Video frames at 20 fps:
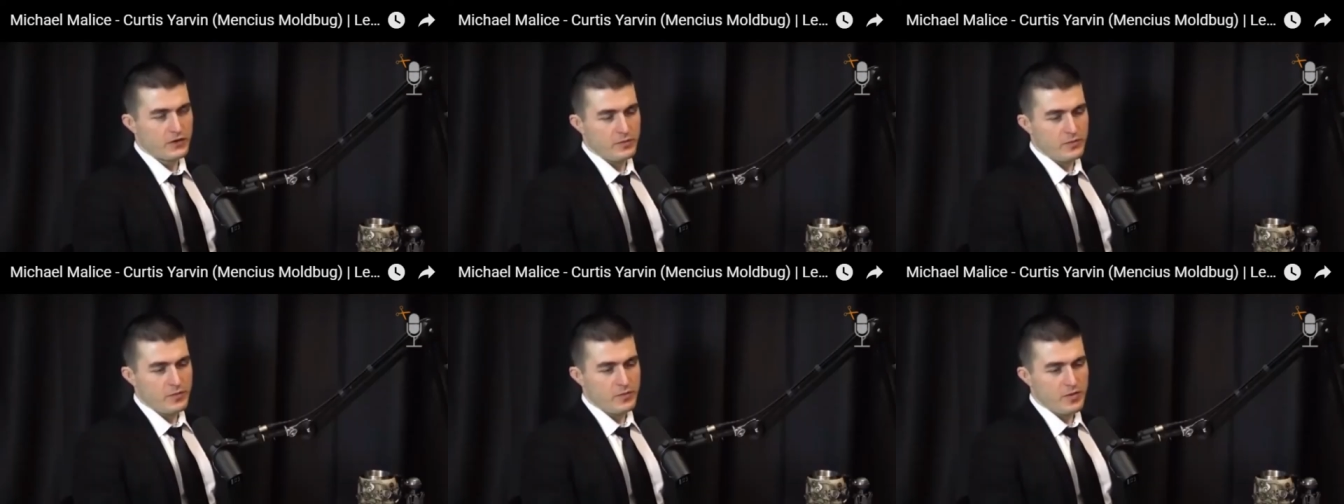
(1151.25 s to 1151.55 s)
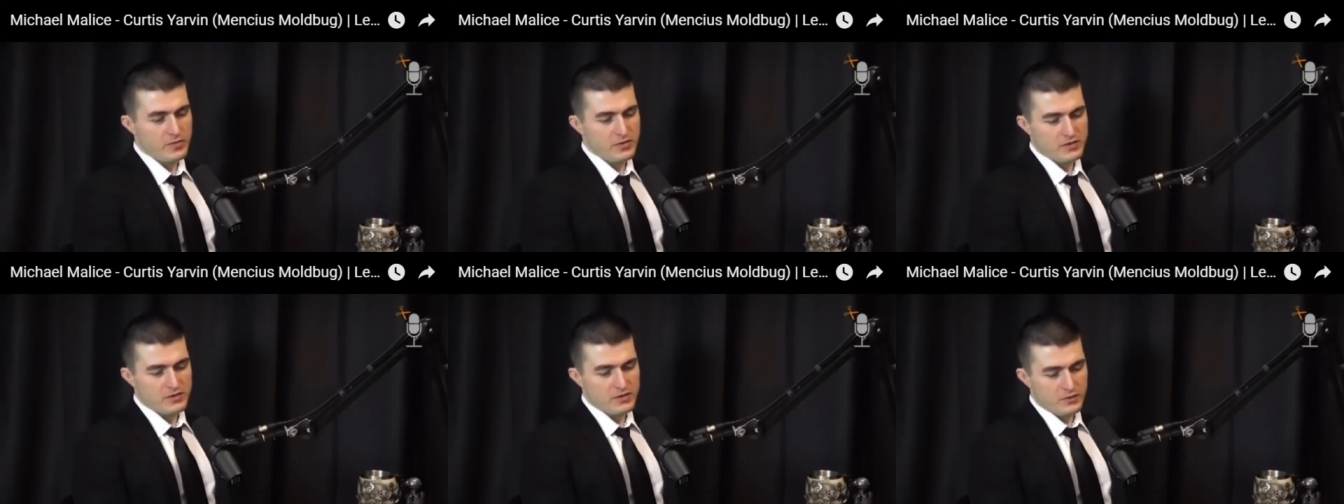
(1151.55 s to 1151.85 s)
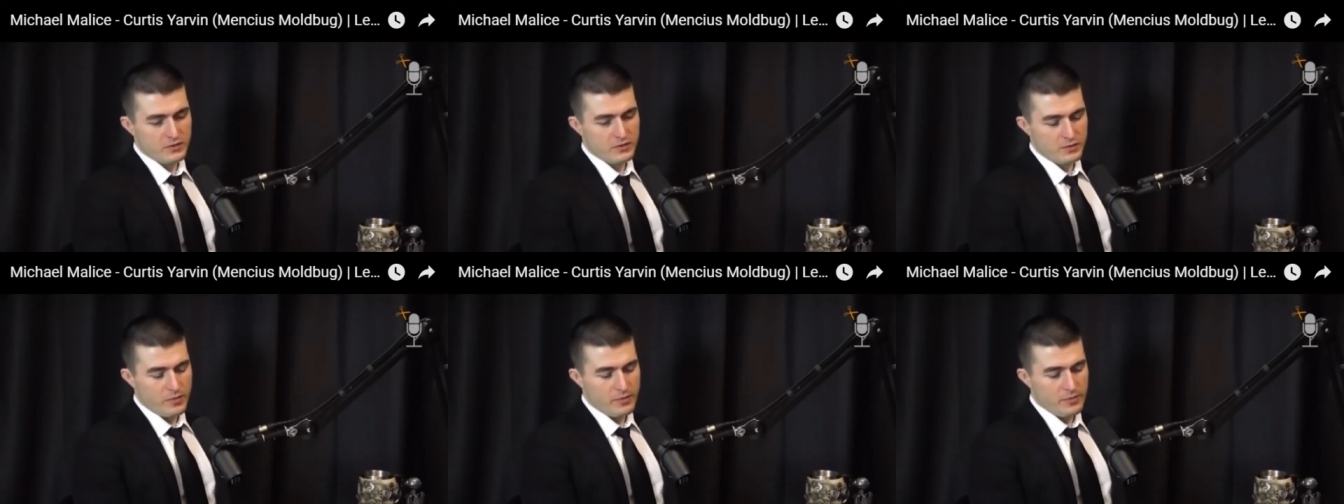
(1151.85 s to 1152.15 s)
Maybe this
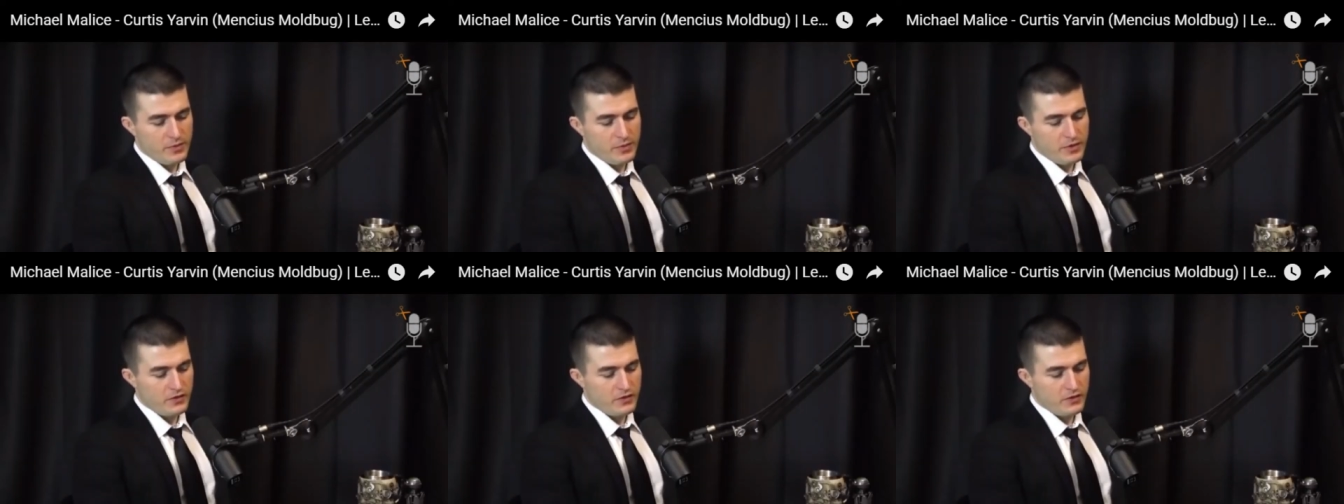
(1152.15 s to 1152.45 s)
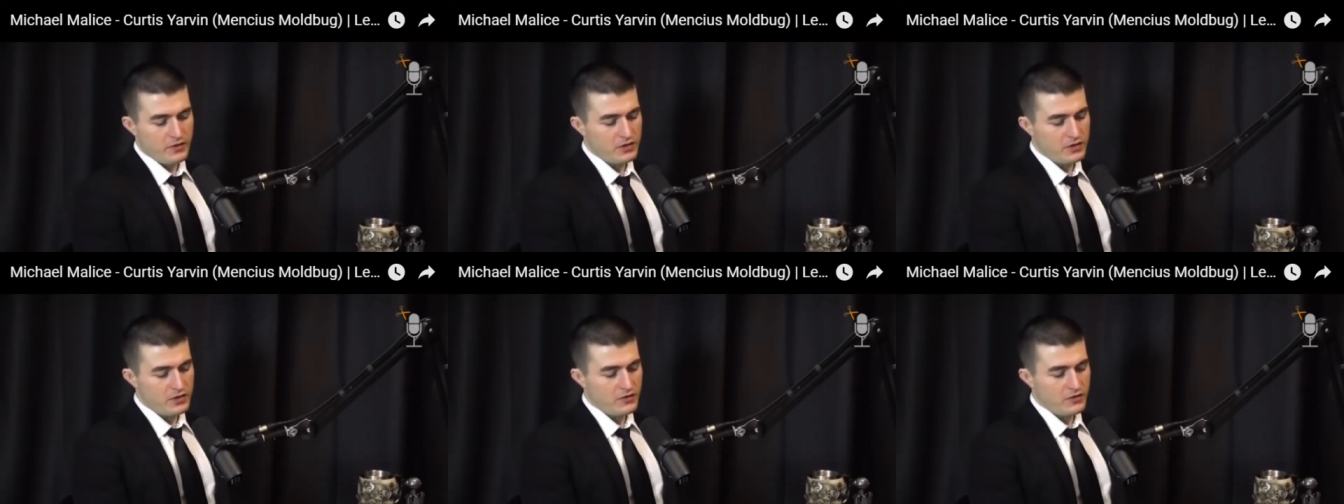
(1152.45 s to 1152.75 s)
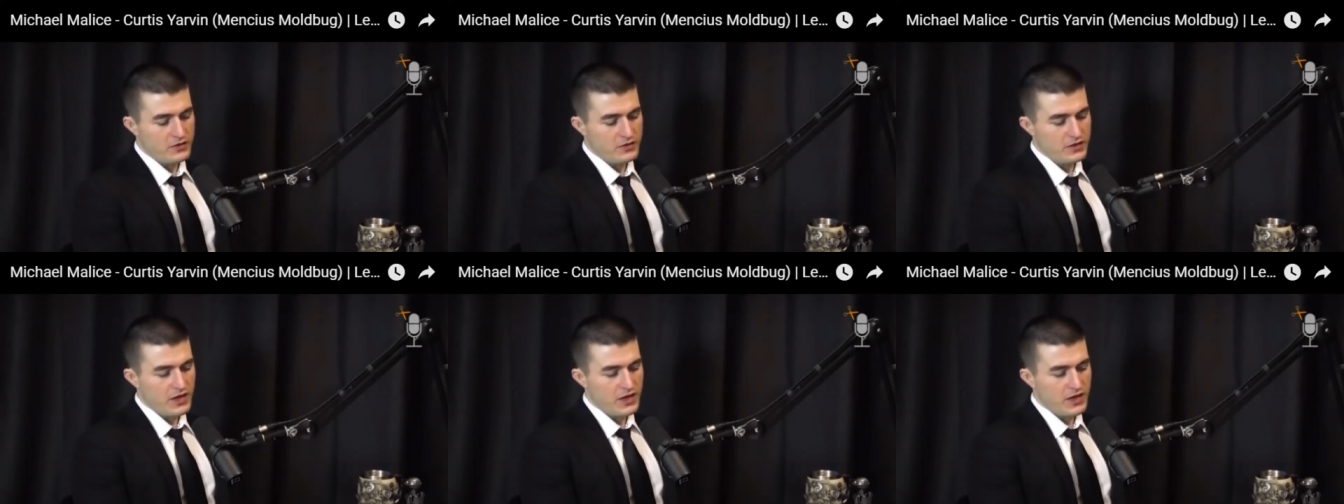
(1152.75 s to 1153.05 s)
is a bit of a
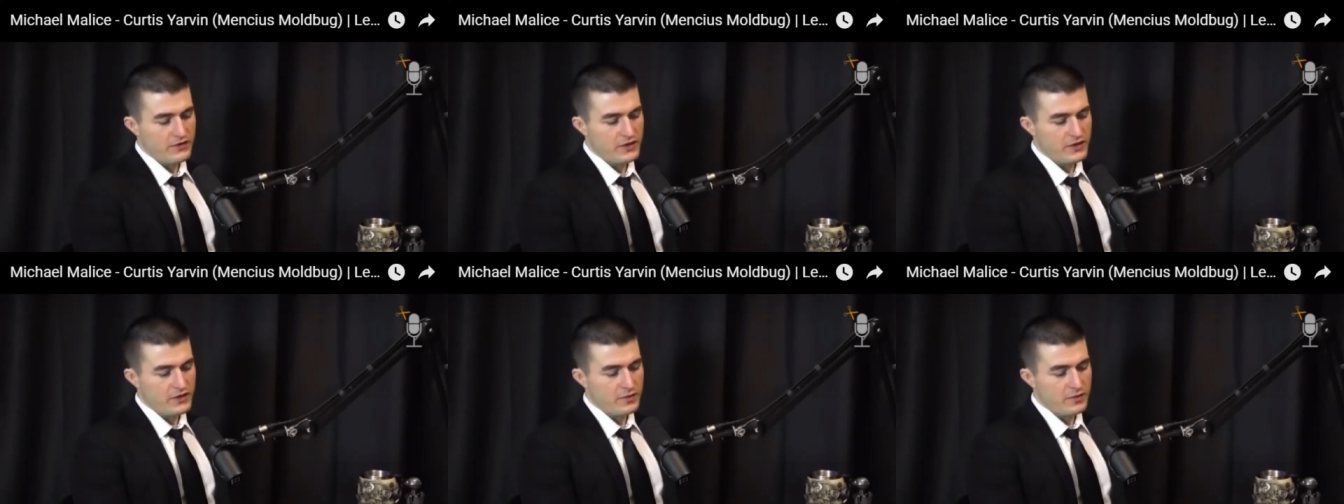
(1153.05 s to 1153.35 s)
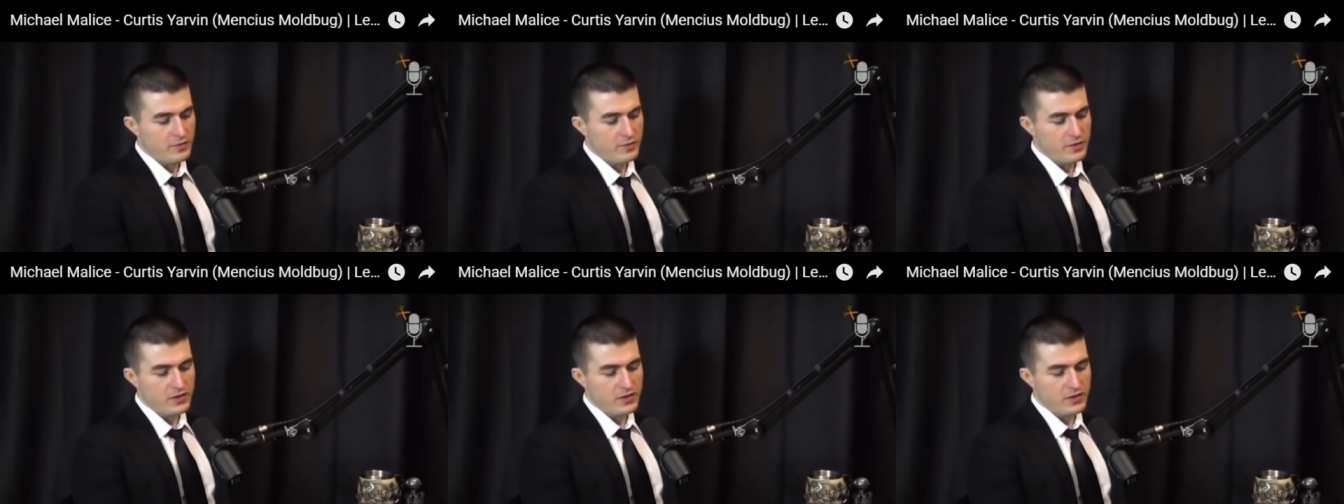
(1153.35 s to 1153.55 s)
devil's advocate,